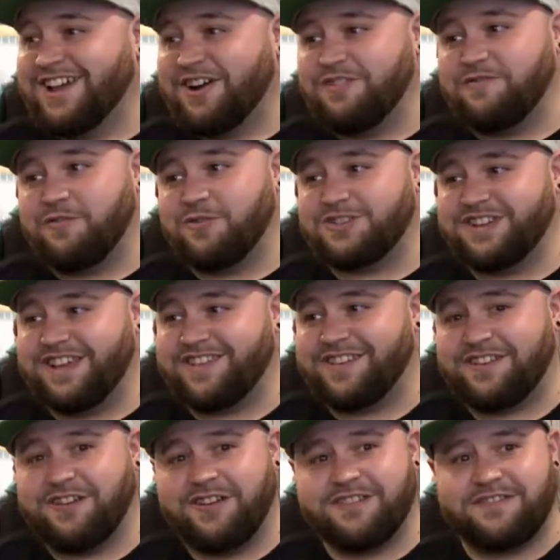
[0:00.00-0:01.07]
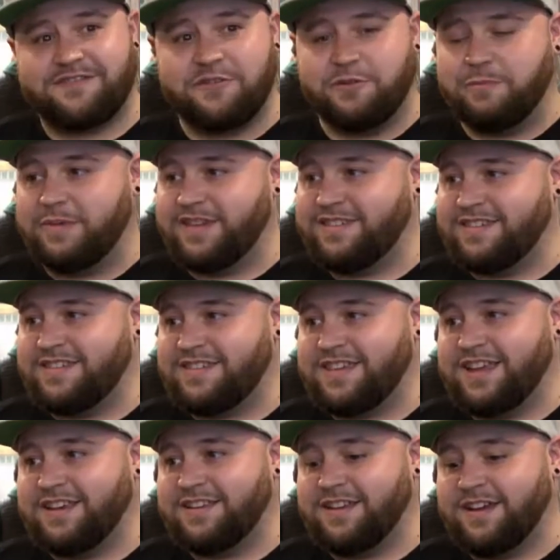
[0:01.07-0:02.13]
Unfortunately, it's the cost of doing business,
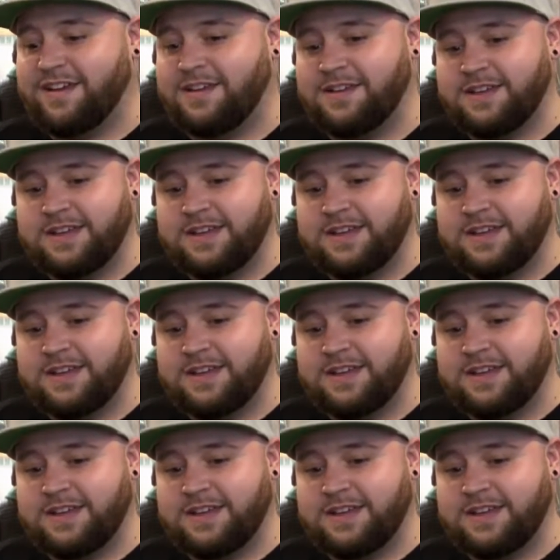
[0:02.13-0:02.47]
and uh,